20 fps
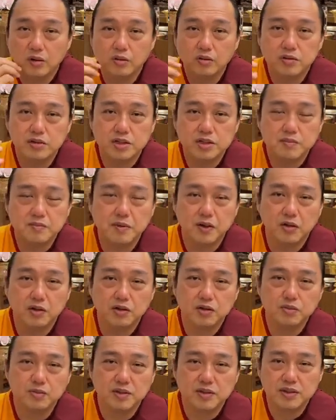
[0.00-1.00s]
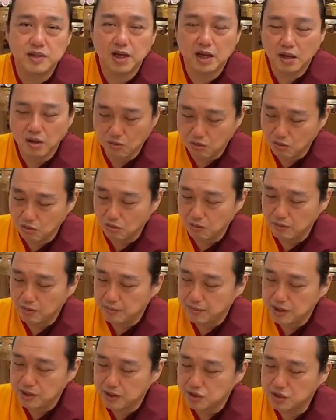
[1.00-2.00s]
just because we say, oh,
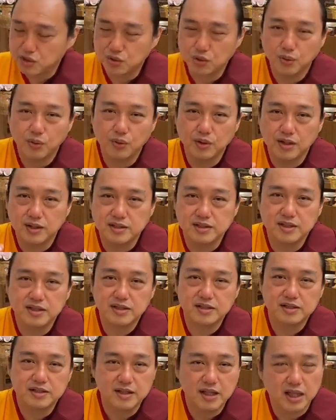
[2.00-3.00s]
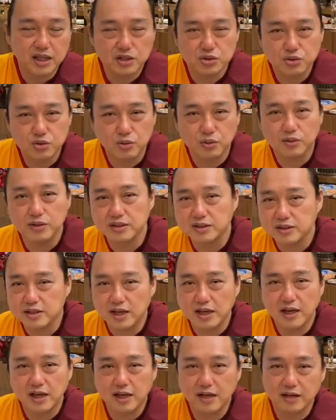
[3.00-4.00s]
maybe this stone is this, that stone is
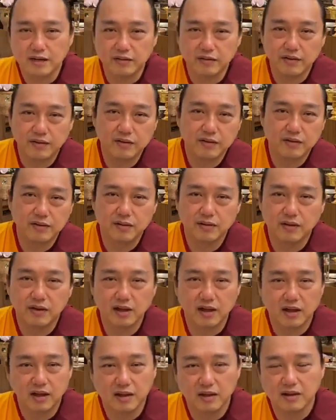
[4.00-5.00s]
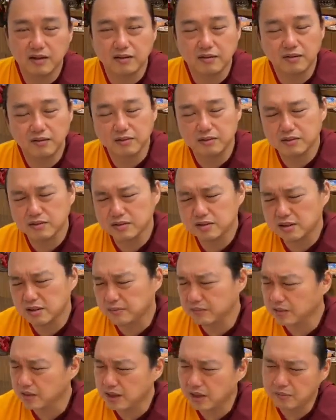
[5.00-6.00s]
that,
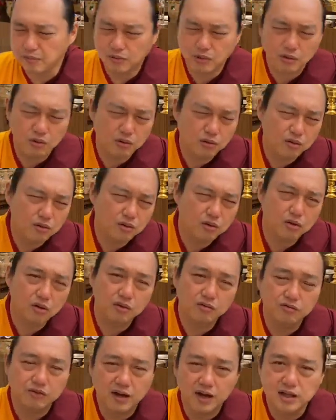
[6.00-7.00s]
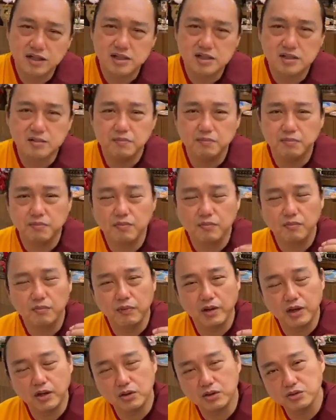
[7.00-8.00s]
sometimes all of us,
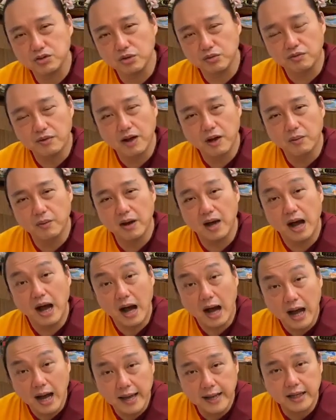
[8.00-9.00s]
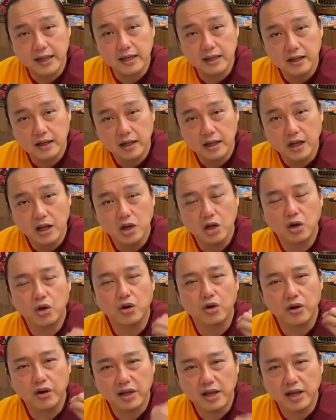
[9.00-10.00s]
because of our I,
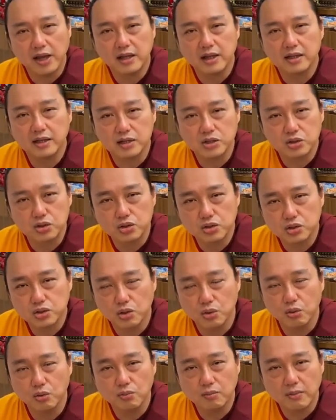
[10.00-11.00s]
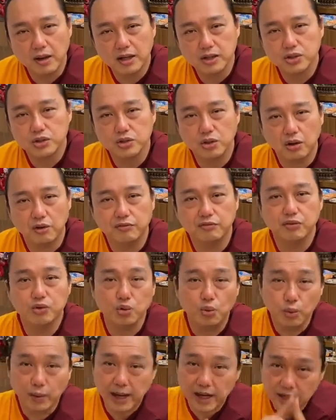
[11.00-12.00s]
created so much of
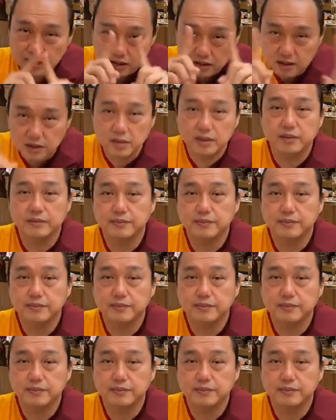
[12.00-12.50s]
duality.